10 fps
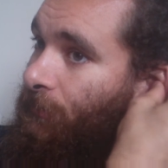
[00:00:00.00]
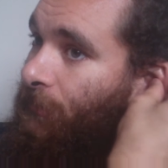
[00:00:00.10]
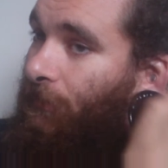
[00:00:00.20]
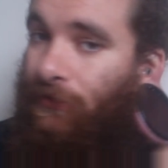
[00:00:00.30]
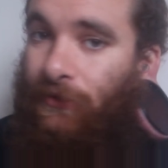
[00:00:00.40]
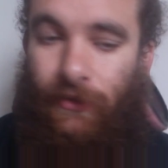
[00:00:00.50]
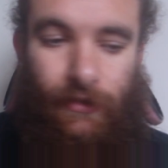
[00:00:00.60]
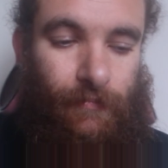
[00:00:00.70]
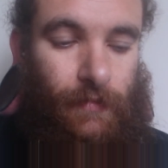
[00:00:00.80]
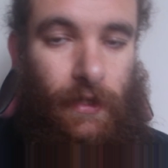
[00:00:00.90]
tunnels,
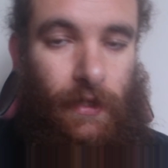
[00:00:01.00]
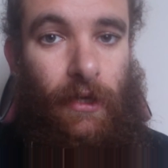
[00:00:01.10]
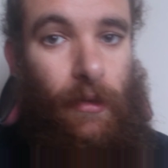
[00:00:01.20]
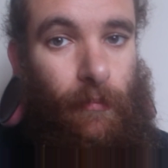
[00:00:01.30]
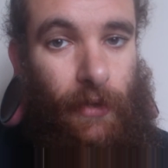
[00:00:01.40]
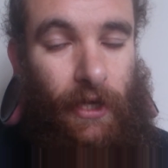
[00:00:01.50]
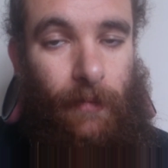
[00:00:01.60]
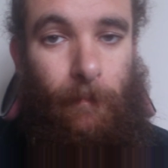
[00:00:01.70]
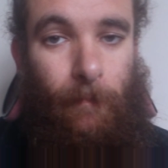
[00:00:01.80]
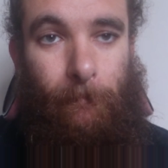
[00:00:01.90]

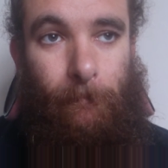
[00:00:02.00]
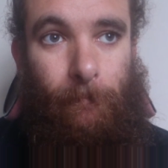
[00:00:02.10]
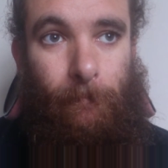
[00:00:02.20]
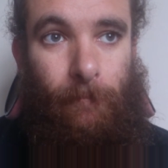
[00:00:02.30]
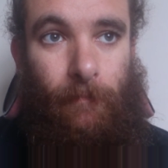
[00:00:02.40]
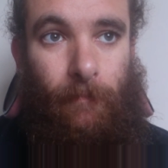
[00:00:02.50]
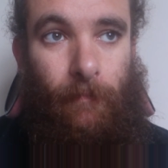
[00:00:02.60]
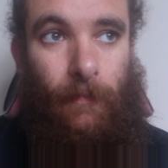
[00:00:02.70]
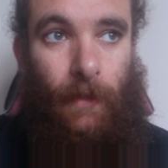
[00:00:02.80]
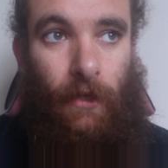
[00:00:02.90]
but
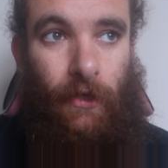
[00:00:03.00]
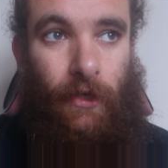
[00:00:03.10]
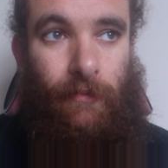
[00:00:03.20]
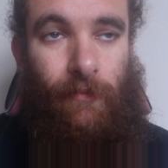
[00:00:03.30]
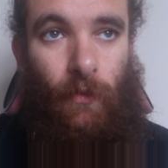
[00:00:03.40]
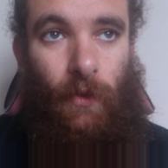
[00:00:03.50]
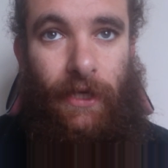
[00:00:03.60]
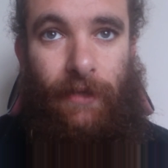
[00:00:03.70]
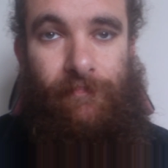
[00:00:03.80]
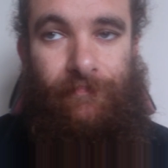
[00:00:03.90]
I can't remember
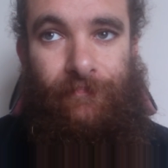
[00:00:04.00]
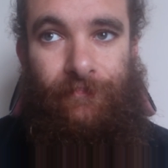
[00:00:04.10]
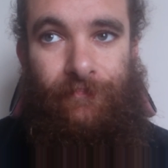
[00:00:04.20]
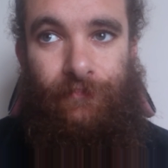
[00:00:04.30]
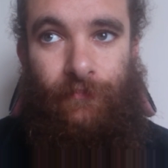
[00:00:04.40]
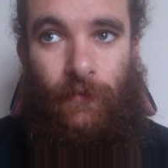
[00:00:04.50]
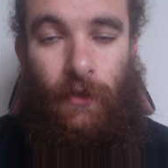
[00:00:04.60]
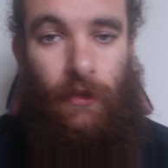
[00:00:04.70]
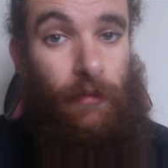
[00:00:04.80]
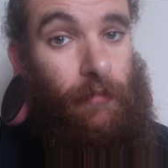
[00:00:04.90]
why,
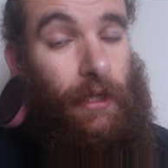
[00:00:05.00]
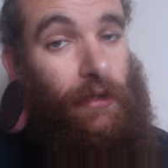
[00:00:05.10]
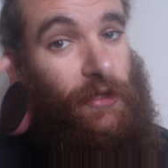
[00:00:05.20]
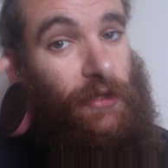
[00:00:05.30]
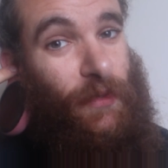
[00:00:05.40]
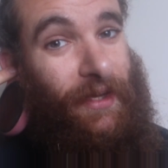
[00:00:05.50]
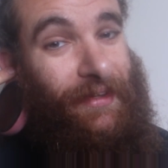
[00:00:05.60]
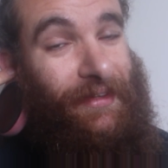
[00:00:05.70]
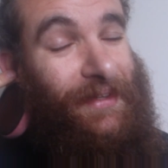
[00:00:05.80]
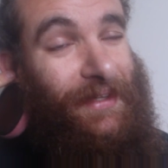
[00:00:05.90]
but I lost
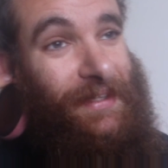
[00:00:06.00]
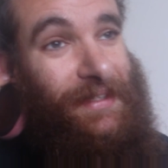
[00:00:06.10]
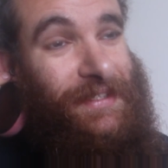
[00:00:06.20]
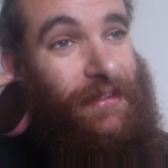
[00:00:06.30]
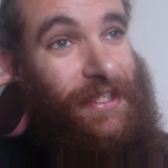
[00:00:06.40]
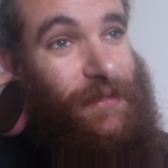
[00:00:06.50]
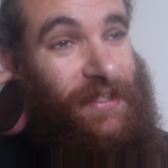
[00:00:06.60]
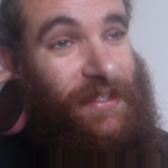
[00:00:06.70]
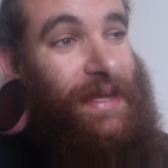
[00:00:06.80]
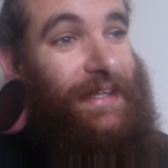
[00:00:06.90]
one, so this
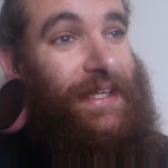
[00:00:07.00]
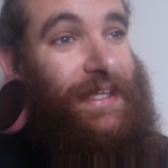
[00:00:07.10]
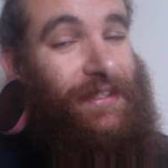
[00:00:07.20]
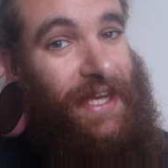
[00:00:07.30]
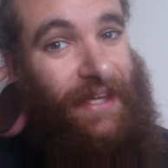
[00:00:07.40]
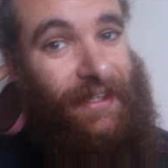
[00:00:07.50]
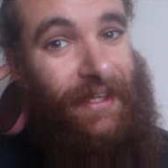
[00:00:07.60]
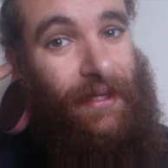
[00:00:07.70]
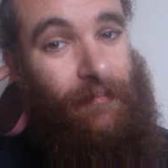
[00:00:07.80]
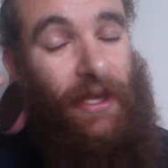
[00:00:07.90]
one's back down to 10
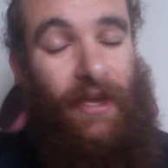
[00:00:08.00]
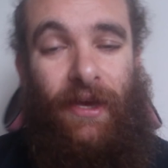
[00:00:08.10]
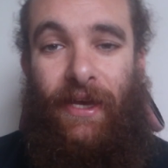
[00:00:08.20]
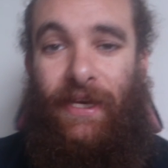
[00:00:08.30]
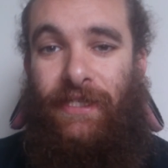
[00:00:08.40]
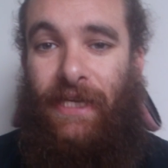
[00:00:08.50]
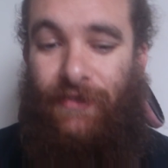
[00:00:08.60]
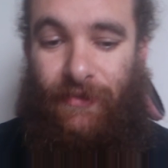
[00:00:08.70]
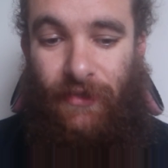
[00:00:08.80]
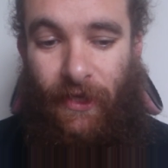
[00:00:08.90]
again. I actually have
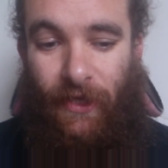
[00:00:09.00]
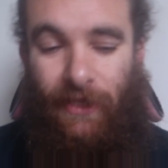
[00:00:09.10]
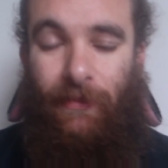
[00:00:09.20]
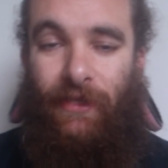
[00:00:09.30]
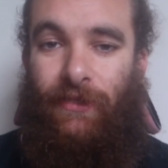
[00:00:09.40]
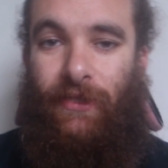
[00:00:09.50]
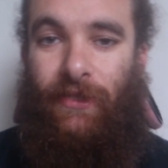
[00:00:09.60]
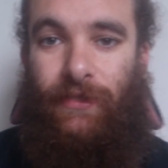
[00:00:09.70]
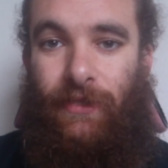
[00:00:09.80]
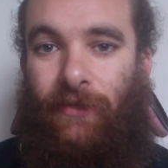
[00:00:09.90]
some 12mm
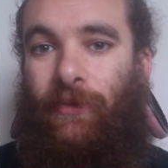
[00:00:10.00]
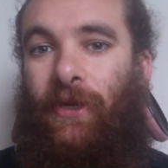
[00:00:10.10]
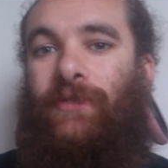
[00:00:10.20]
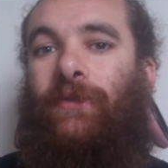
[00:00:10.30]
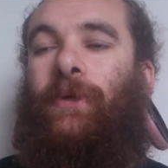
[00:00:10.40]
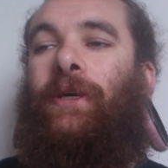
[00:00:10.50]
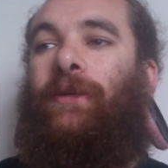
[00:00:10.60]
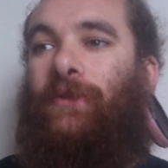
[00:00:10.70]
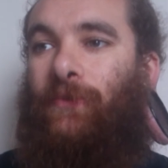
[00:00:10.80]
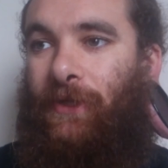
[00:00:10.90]
tunnels in the post on the way
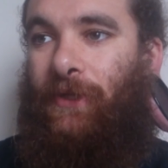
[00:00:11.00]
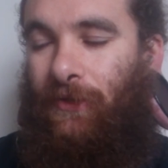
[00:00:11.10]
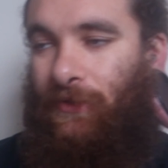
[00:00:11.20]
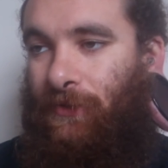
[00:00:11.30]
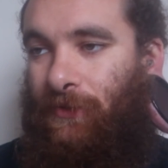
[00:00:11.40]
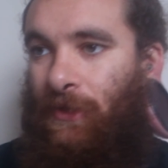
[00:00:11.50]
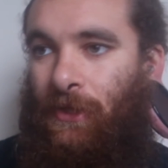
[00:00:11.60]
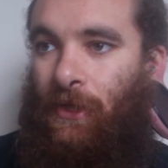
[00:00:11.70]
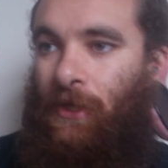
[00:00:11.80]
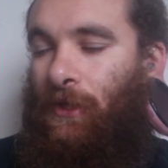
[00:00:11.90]
as well,
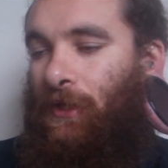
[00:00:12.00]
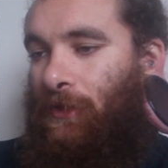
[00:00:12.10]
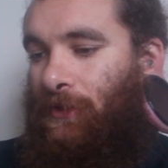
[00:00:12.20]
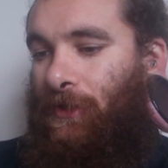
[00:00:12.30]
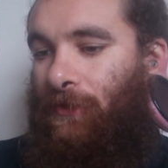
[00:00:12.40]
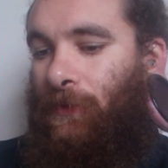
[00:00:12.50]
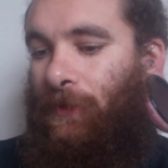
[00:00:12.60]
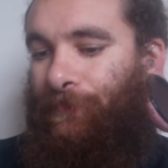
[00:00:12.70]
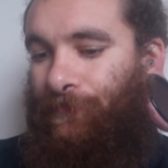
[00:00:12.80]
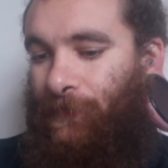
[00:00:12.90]
so
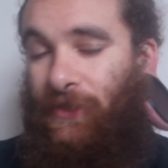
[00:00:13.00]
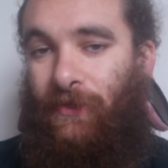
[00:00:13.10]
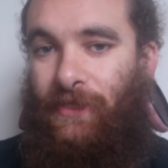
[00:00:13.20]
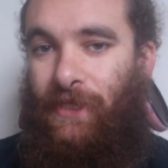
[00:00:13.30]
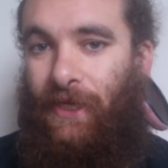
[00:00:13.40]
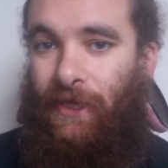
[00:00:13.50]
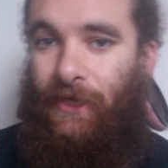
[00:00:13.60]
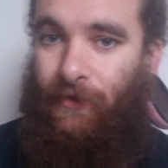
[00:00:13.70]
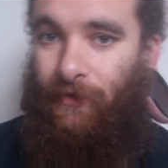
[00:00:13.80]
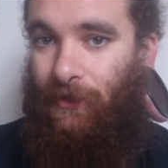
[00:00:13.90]
as soon as they get
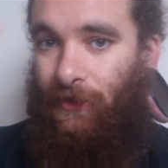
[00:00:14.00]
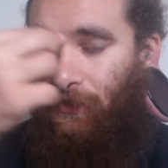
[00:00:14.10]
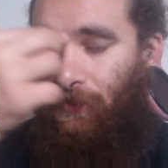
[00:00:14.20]
here I'll